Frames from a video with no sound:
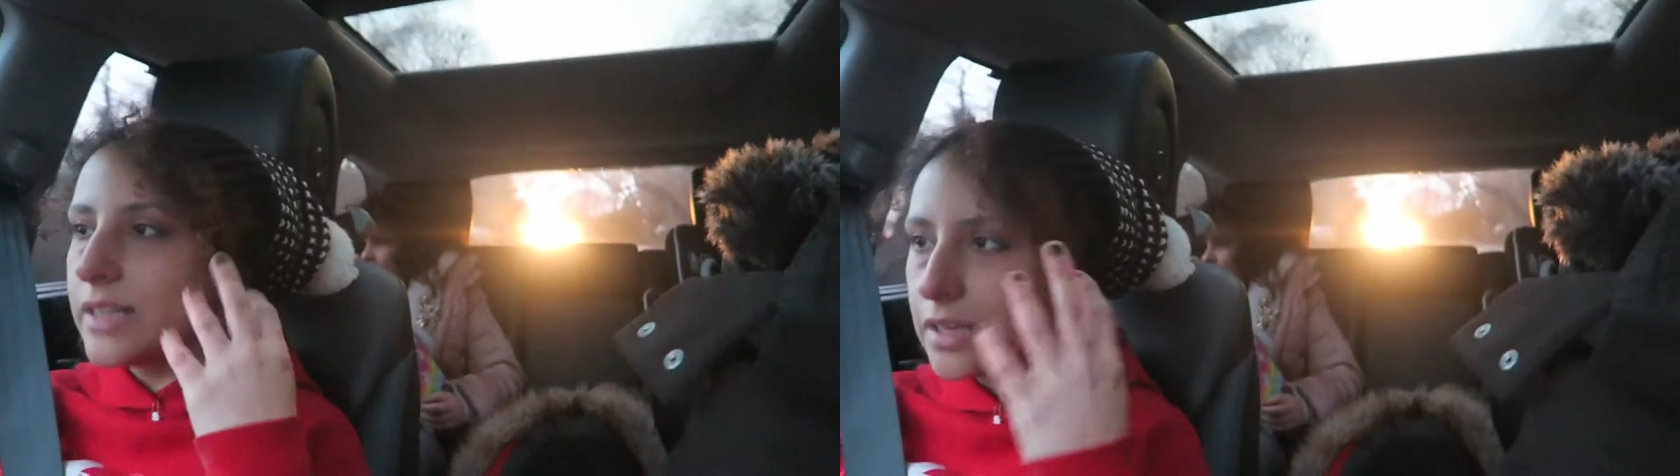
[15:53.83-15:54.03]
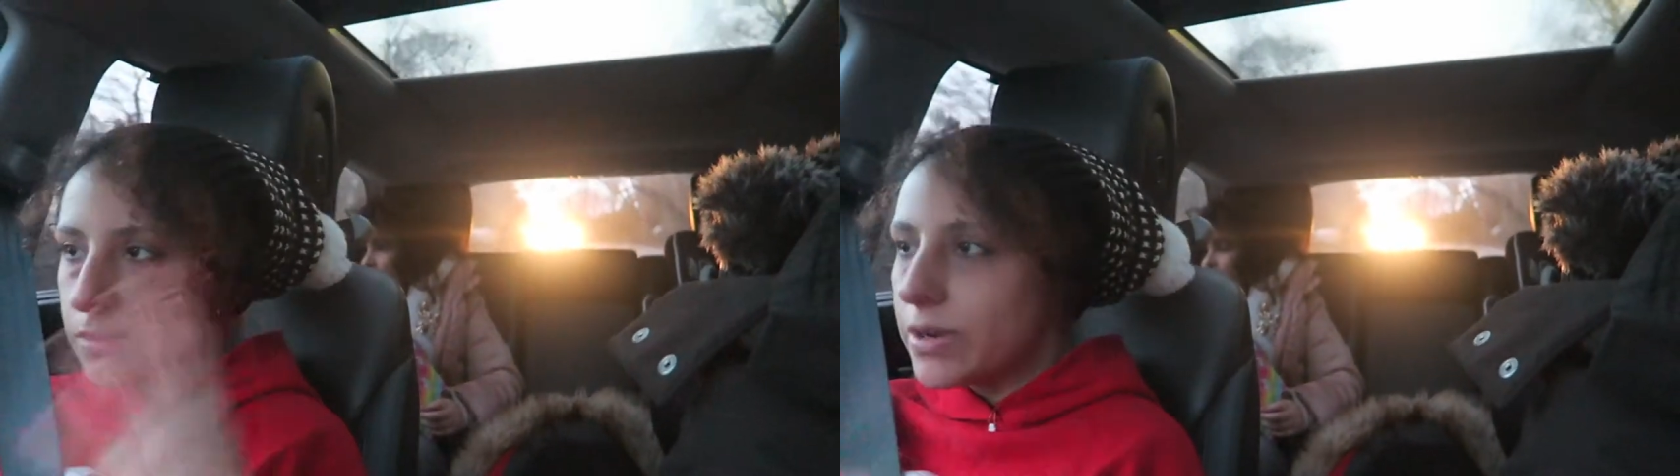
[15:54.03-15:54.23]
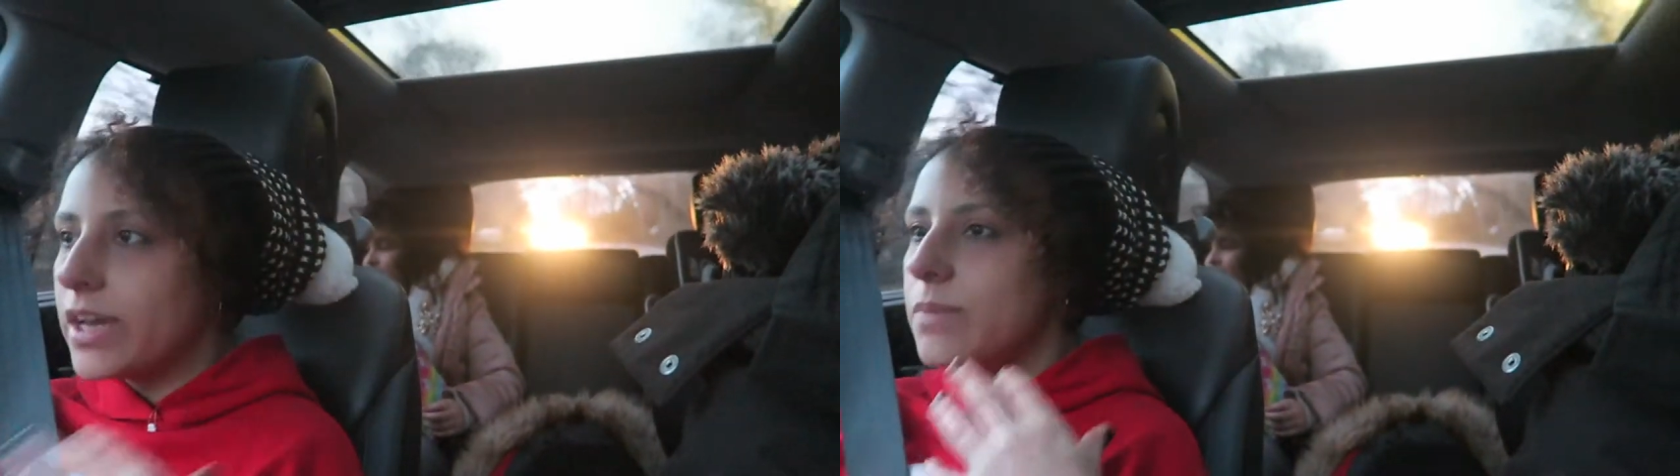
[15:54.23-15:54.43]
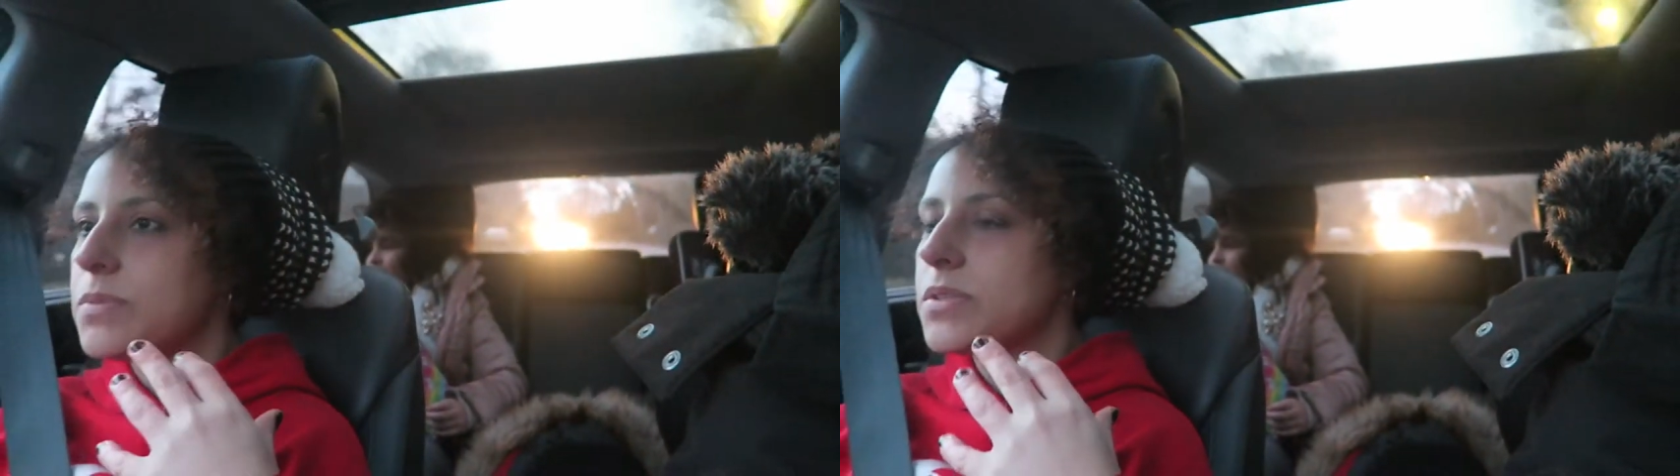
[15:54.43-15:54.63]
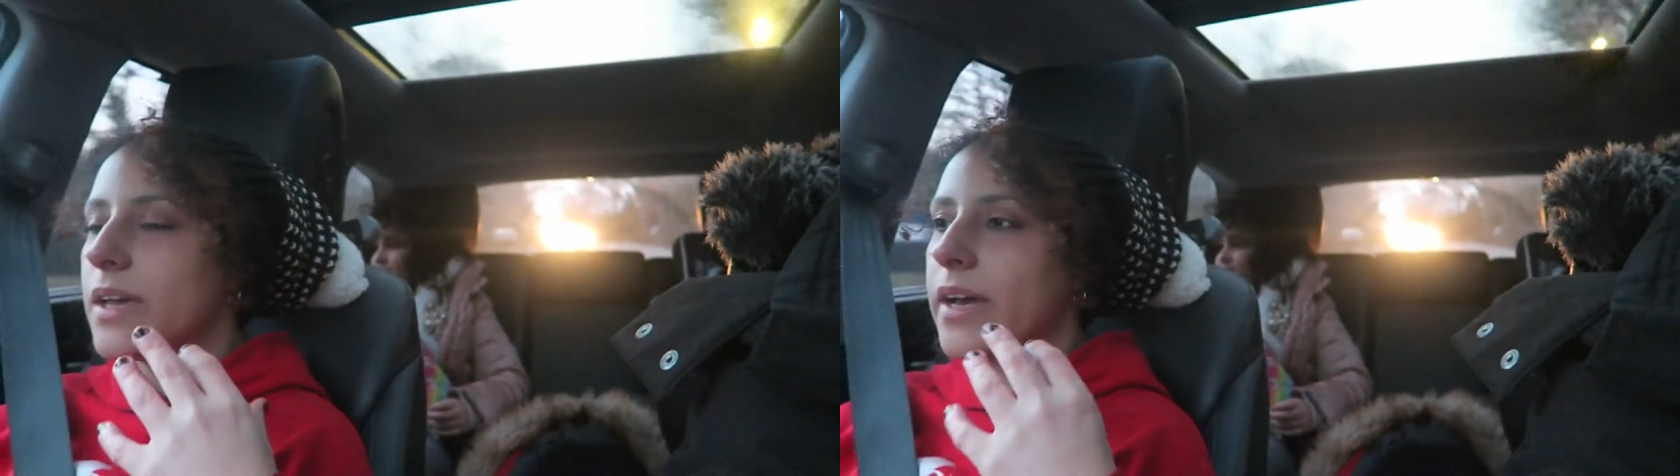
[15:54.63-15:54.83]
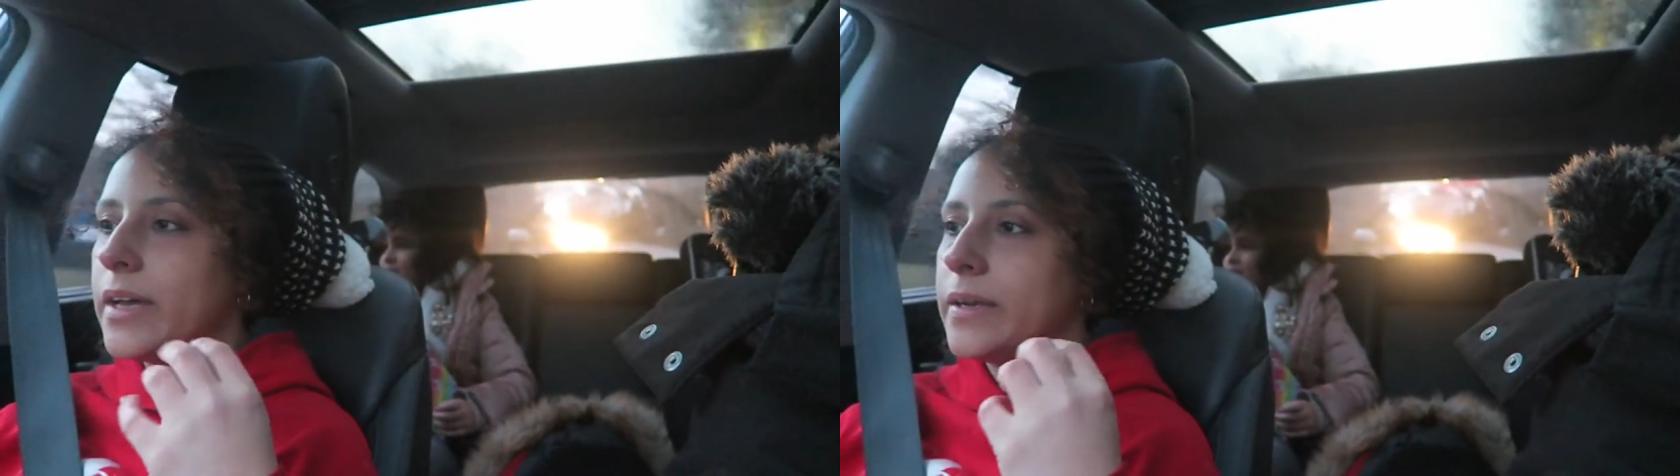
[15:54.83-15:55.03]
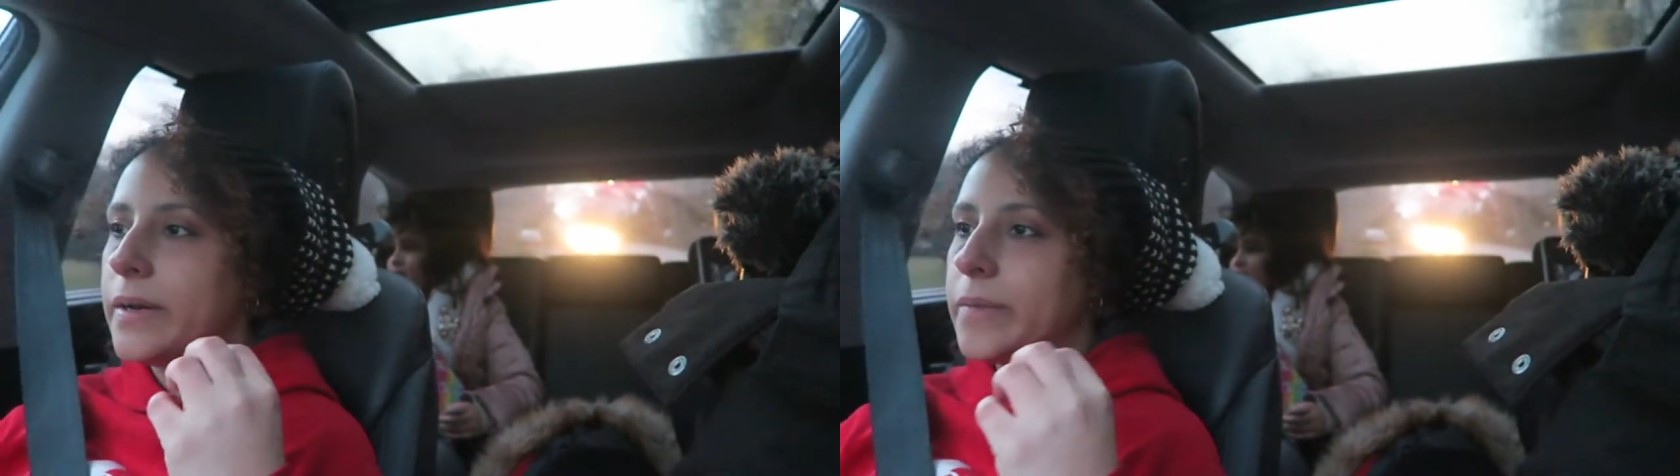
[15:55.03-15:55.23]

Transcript: like grapes and